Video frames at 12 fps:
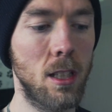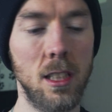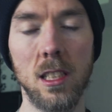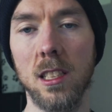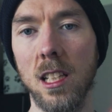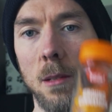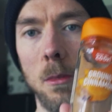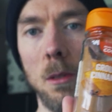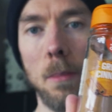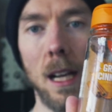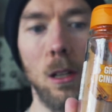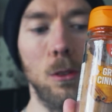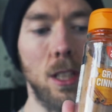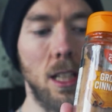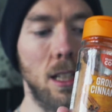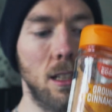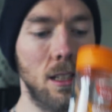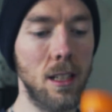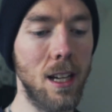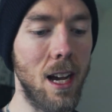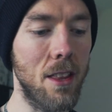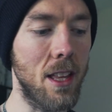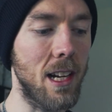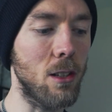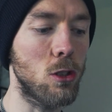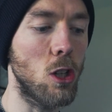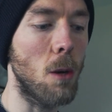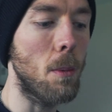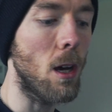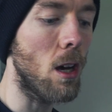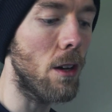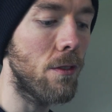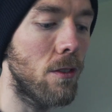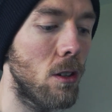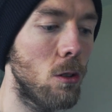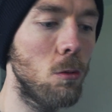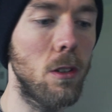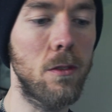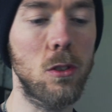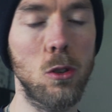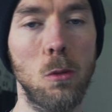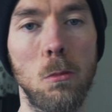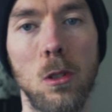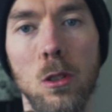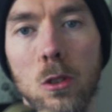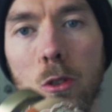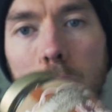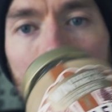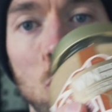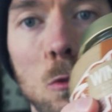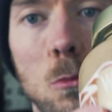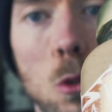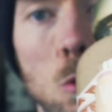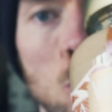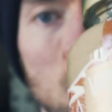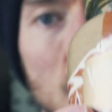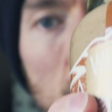cinnamon powder, and then I'll top it off with some smooth